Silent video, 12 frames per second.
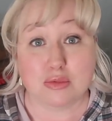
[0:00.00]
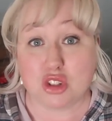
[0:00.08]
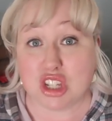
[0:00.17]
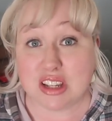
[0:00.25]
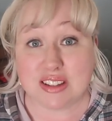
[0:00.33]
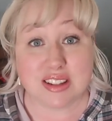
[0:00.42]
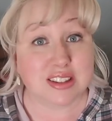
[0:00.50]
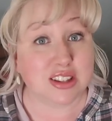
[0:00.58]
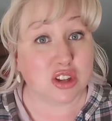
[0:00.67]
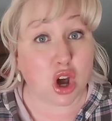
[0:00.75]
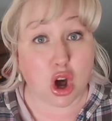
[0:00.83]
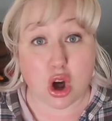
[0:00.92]
Jesus
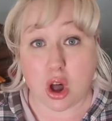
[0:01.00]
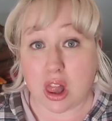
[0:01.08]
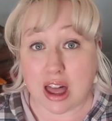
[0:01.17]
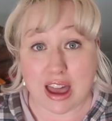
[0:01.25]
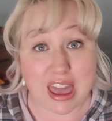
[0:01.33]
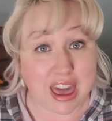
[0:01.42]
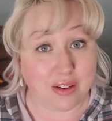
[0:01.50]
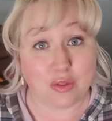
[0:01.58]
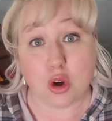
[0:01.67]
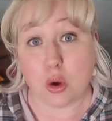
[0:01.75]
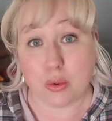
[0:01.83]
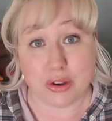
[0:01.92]
is all I
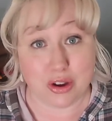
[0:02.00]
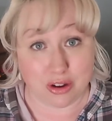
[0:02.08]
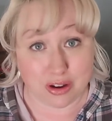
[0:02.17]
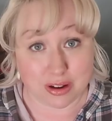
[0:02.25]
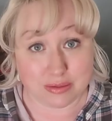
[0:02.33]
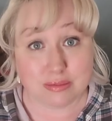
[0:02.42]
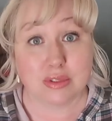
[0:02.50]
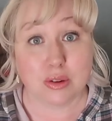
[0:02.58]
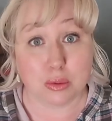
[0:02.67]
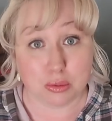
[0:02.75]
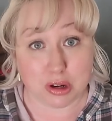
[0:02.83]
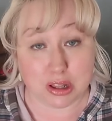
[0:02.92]
have going on,
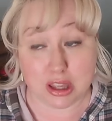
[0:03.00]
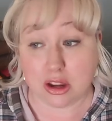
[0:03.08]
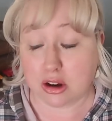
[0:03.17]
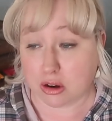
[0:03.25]
really.